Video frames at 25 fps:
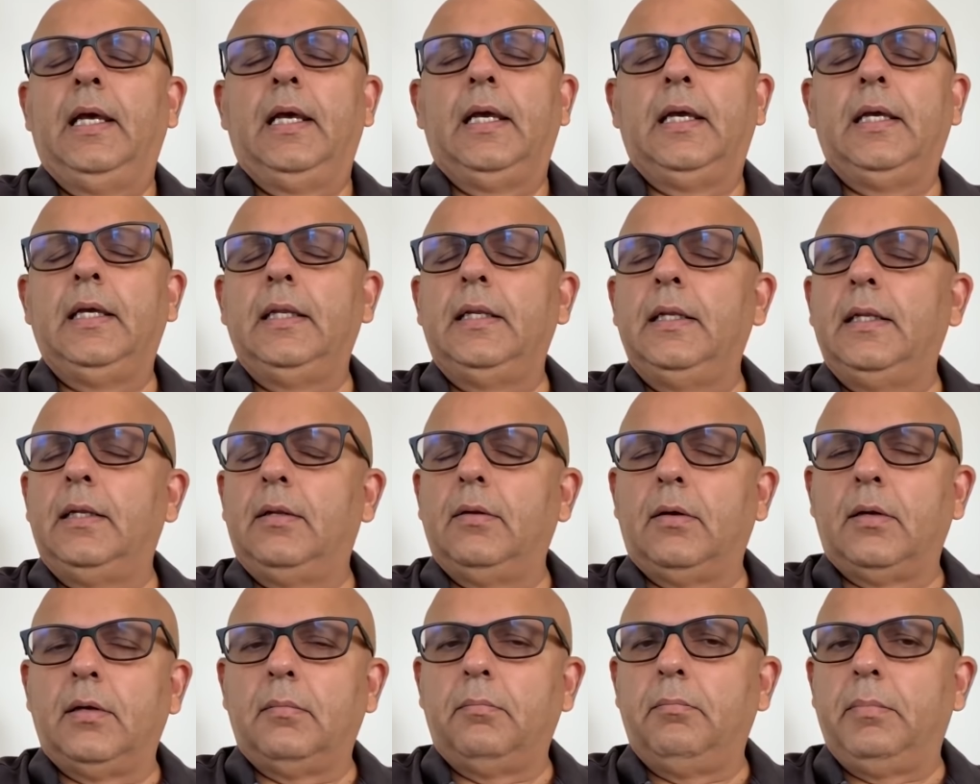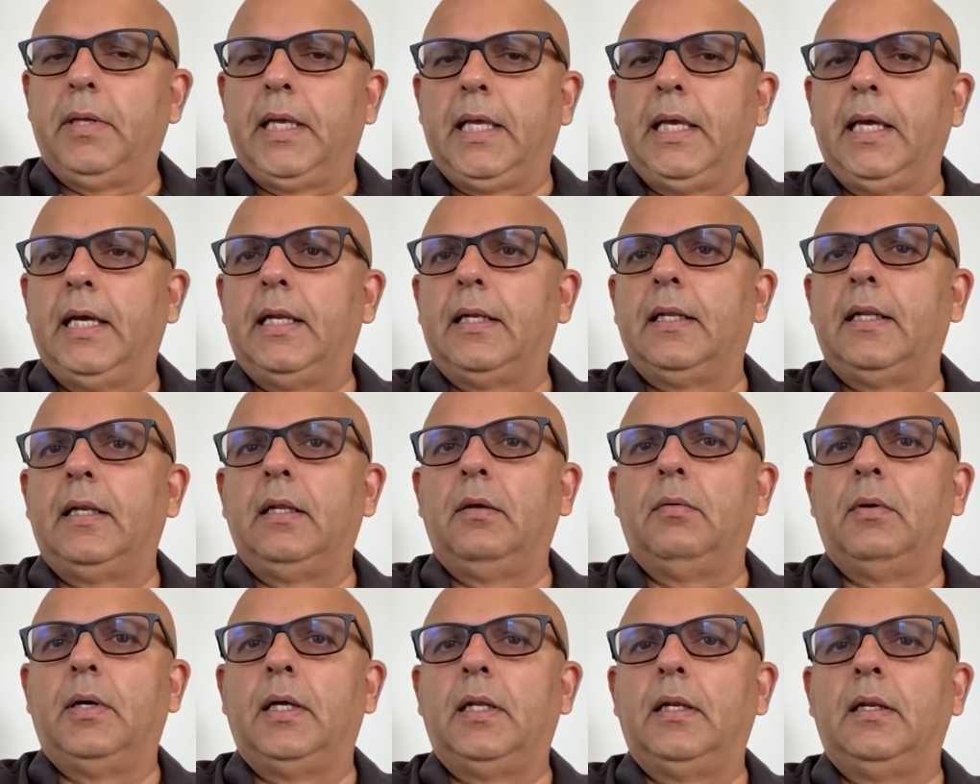He did not beget
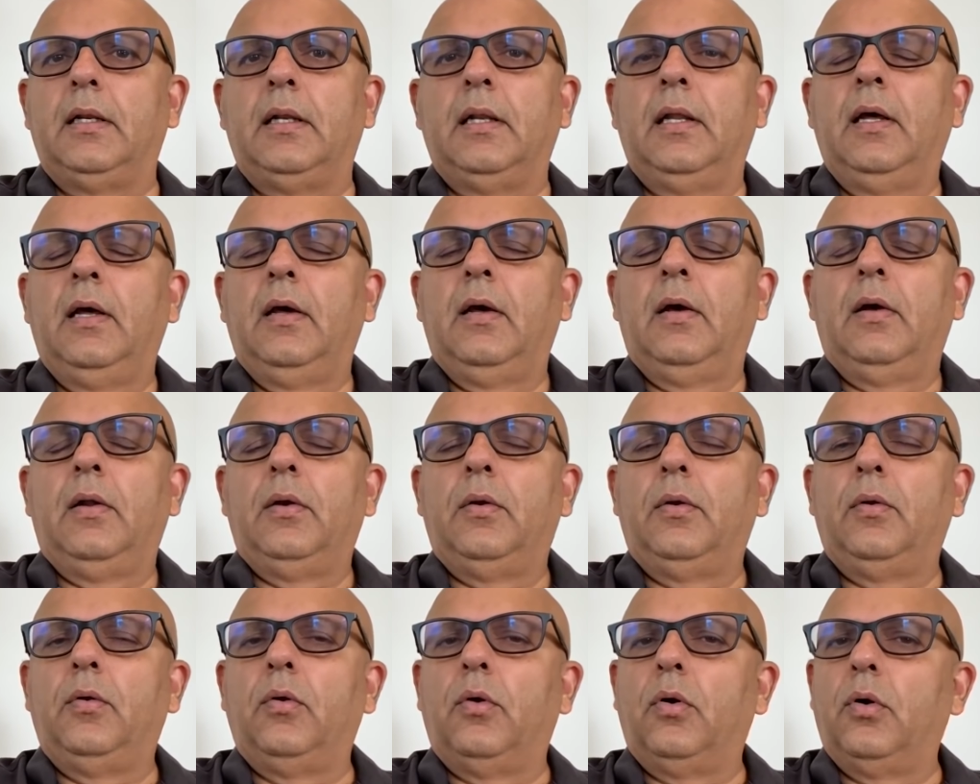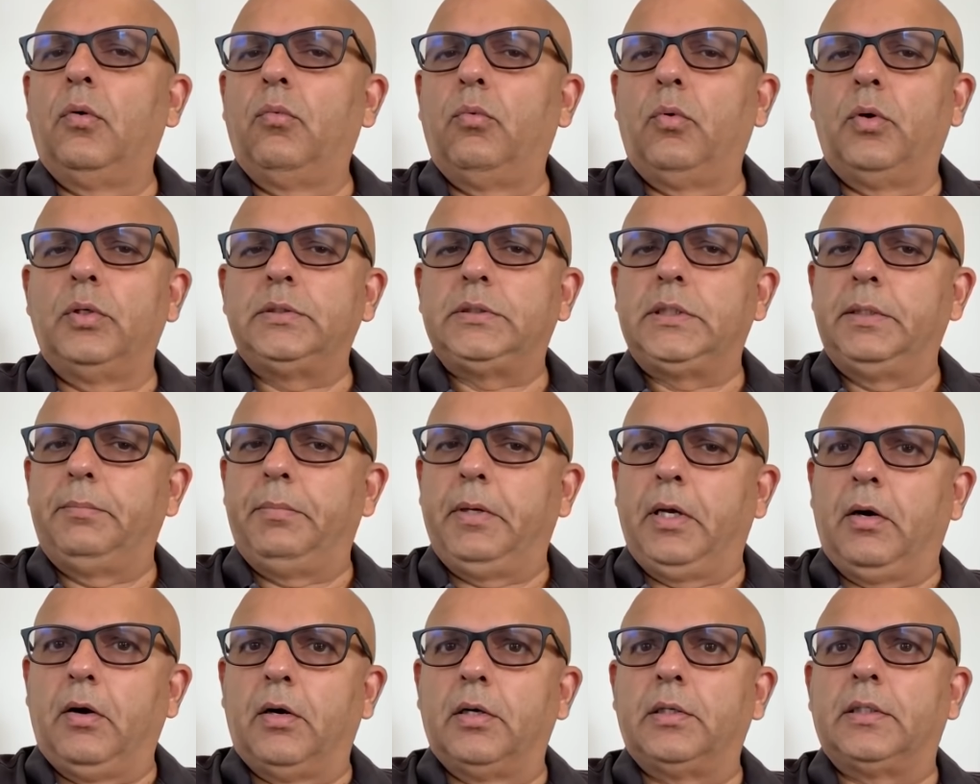anyone, nor was He
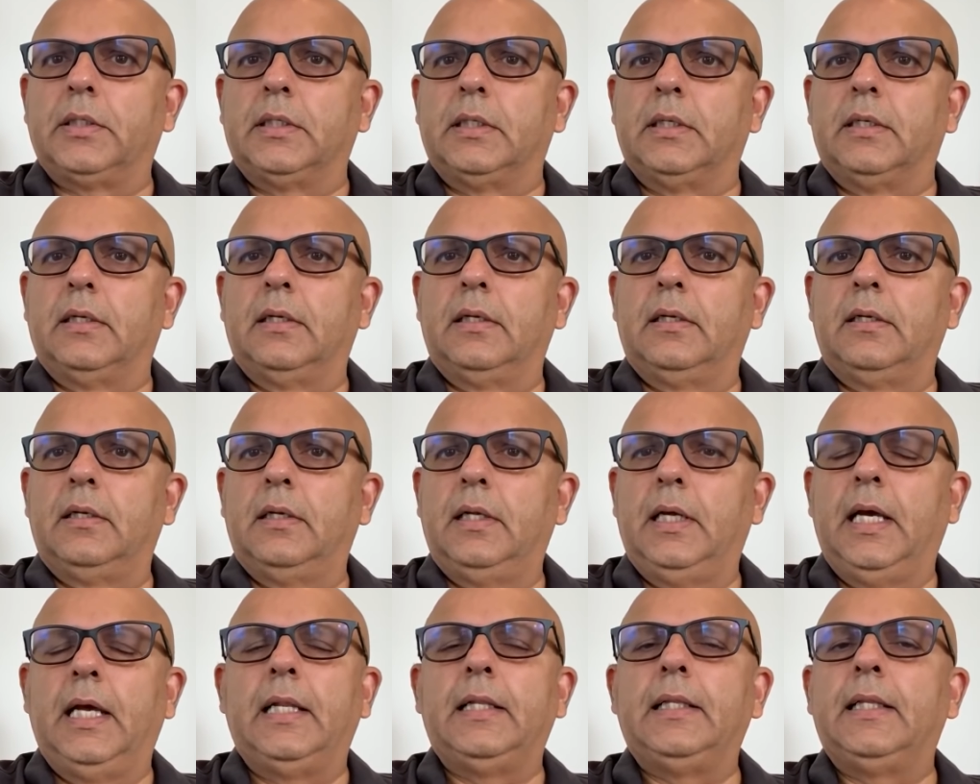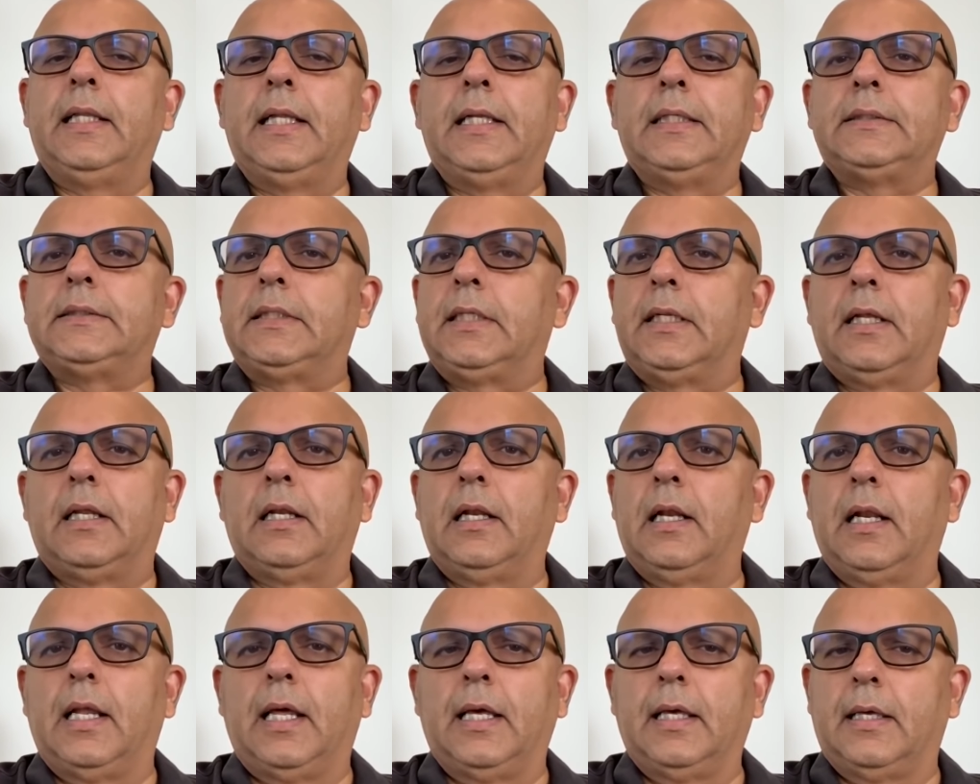begotten, and there is
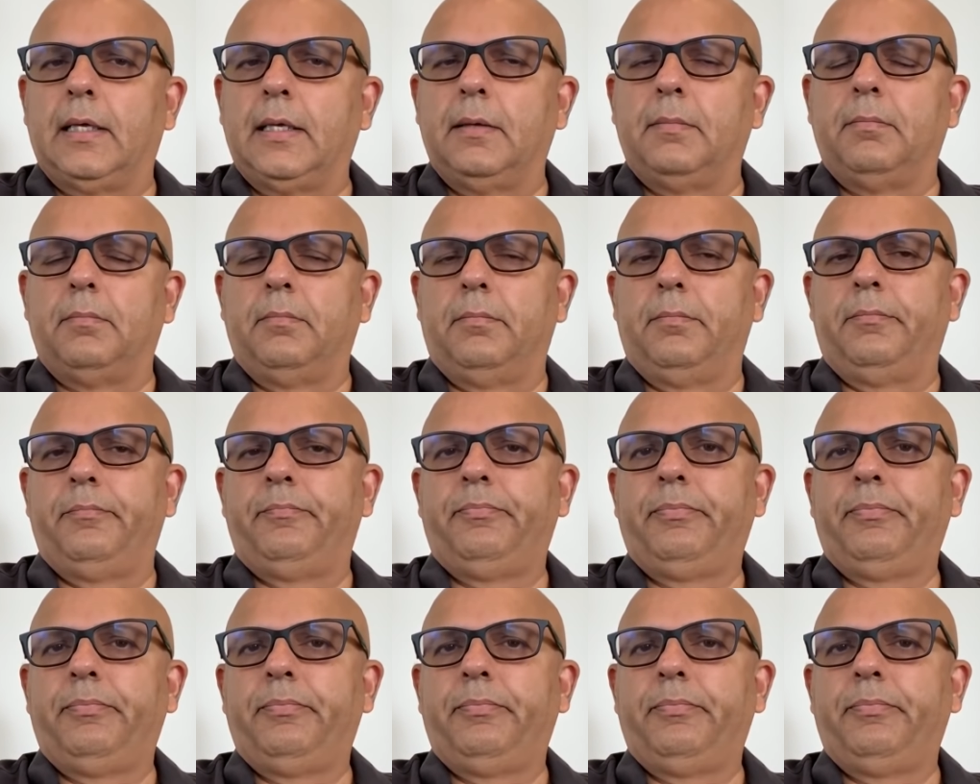none like Him.